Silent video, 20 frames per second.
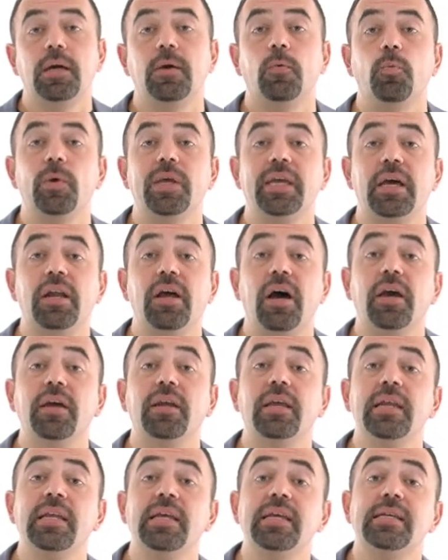We can hire
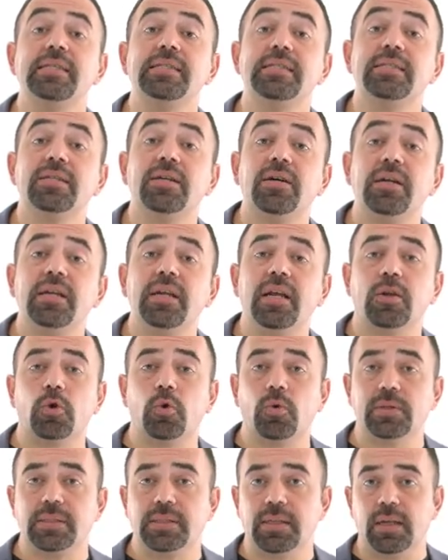an external
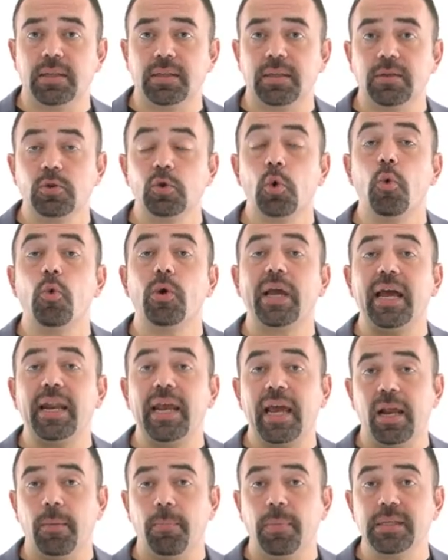consultant who can
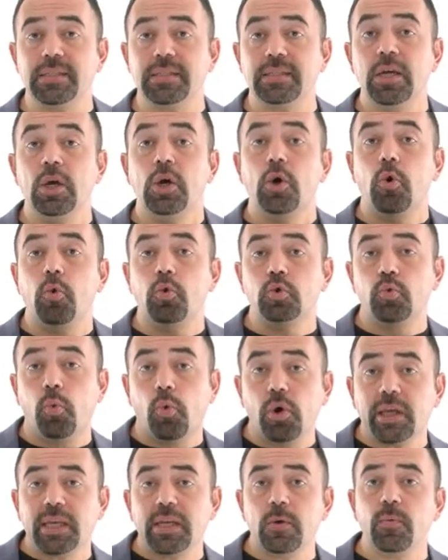help us, who's
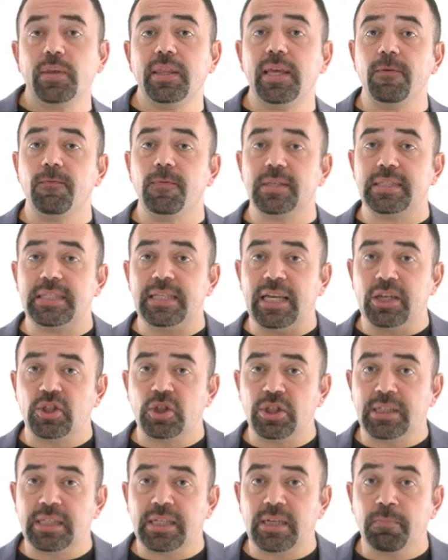working with the
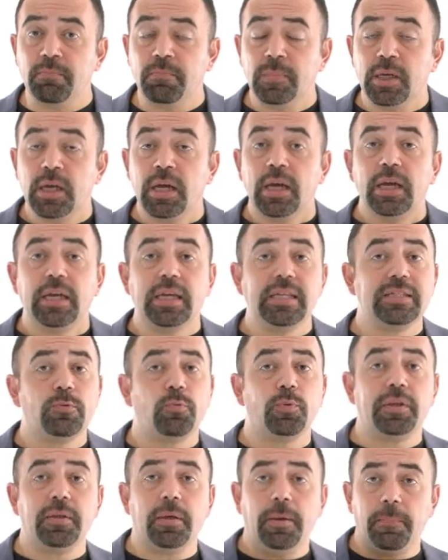investigation team. He's
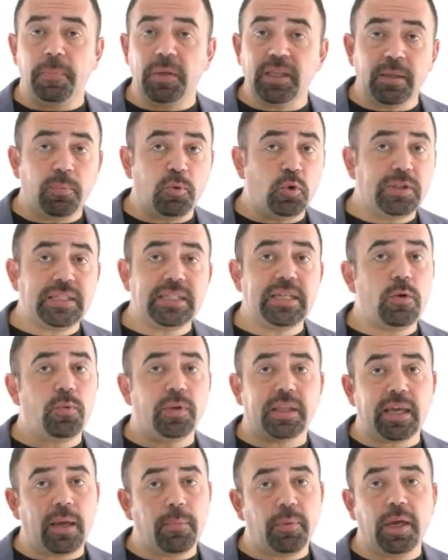with BWC,
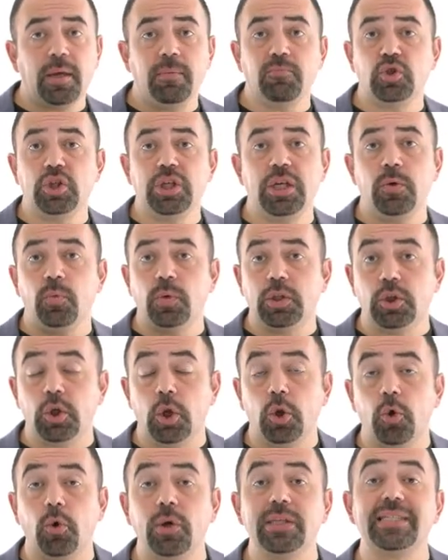with KPMG, with
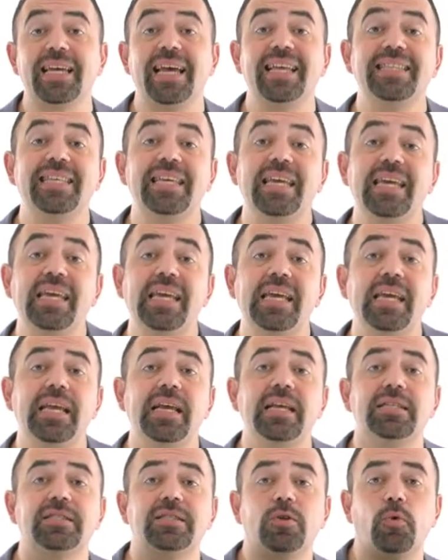Deloitte, and he
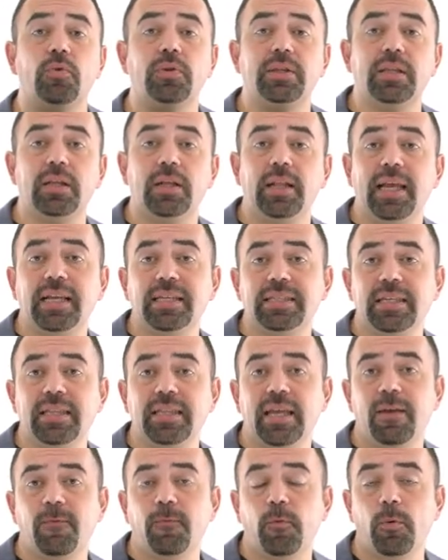is collecting
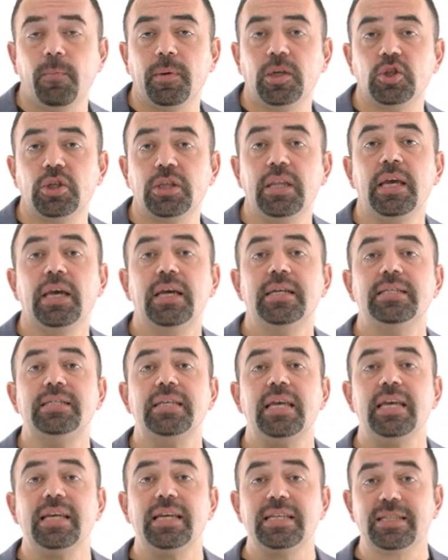the information,
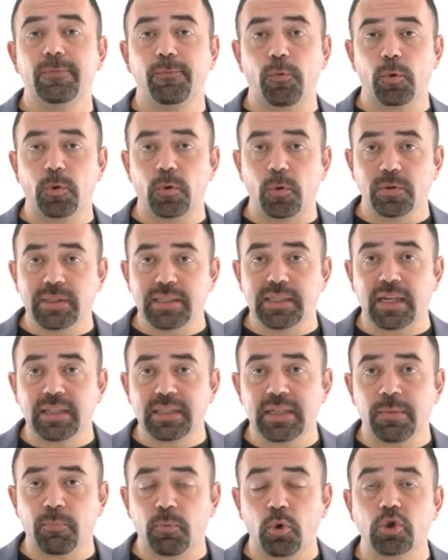saying it's for
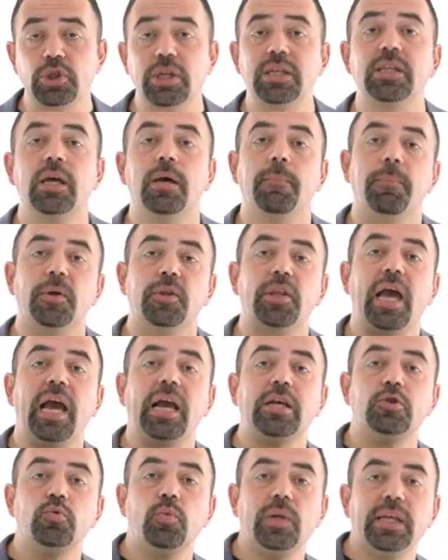consulting project, but
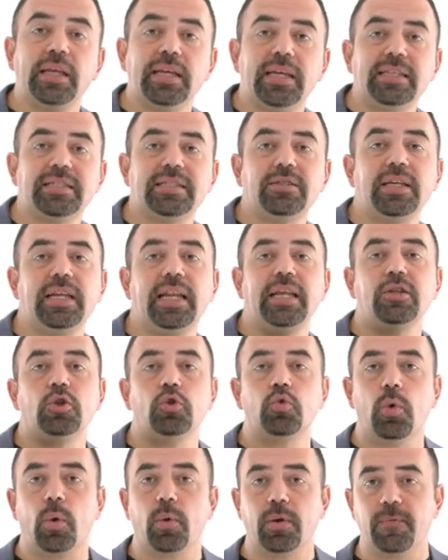actually it's related
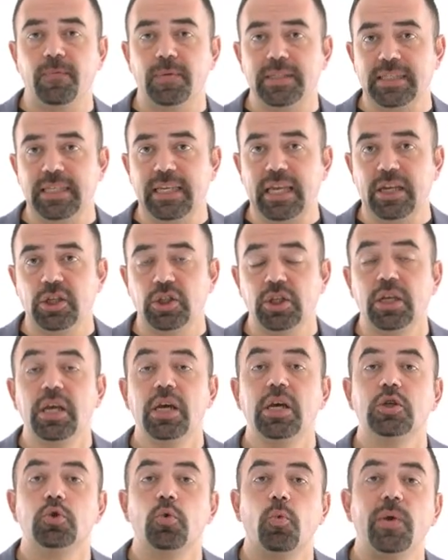to our investigation.
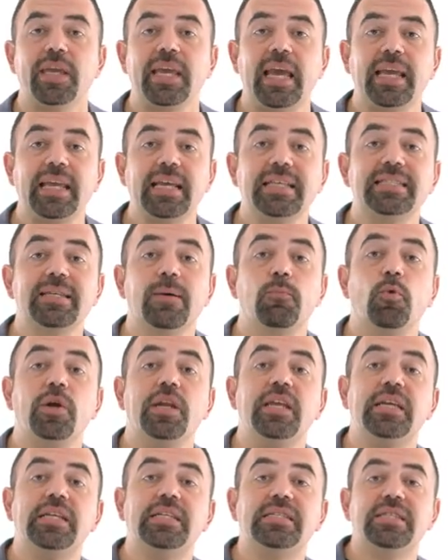So we can get someone
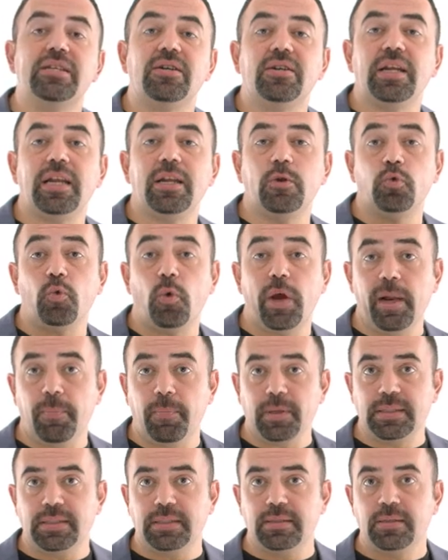externally to
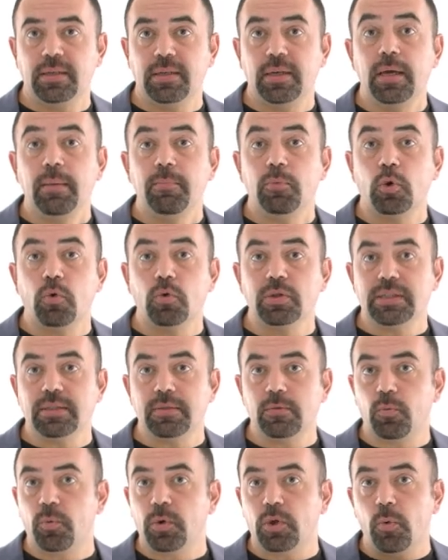help us, because
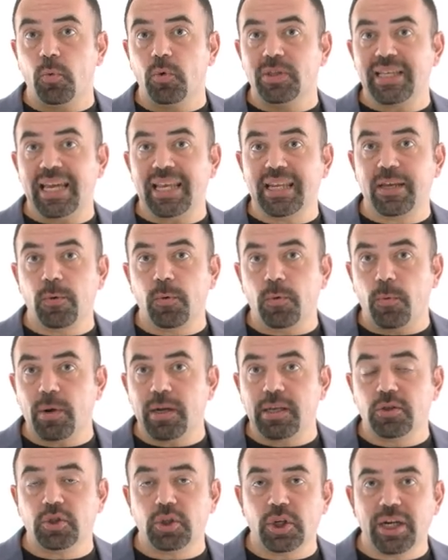we don't want anyone
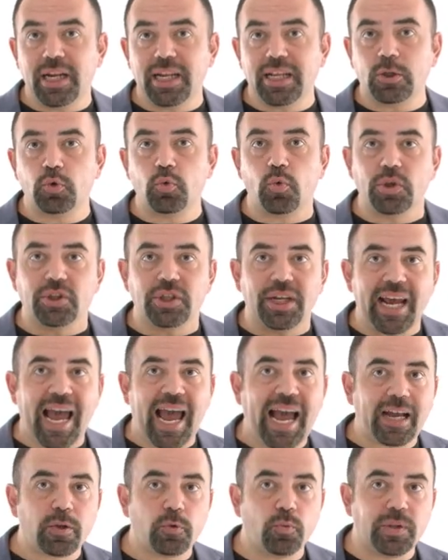internally to
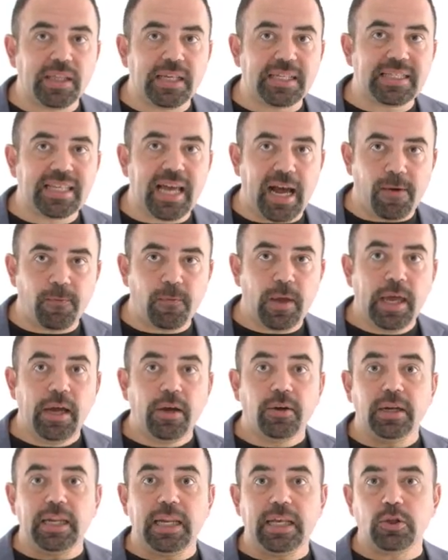interact with the staff
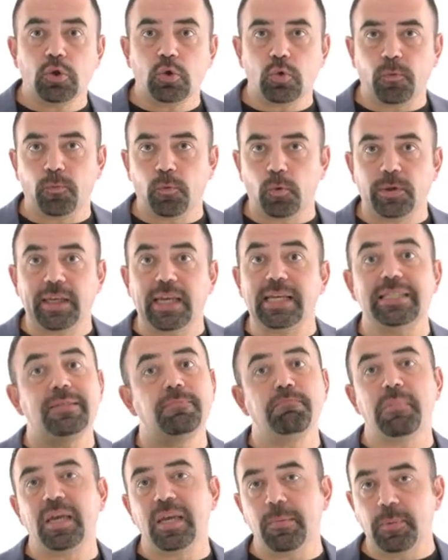related to fraud case.
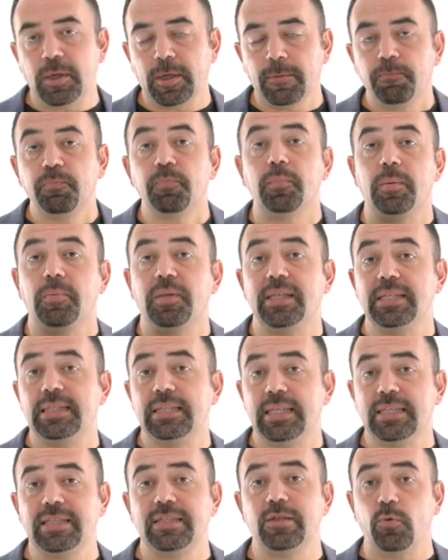Maybe this is
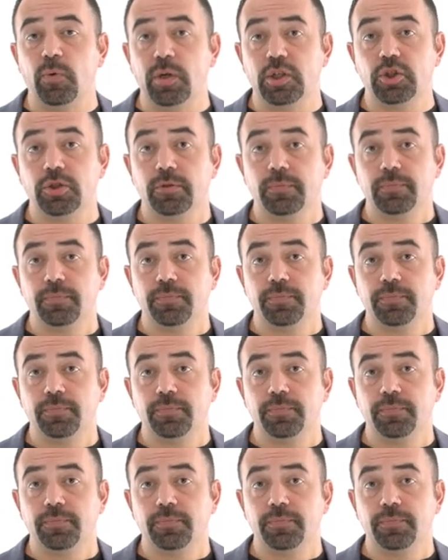the situation.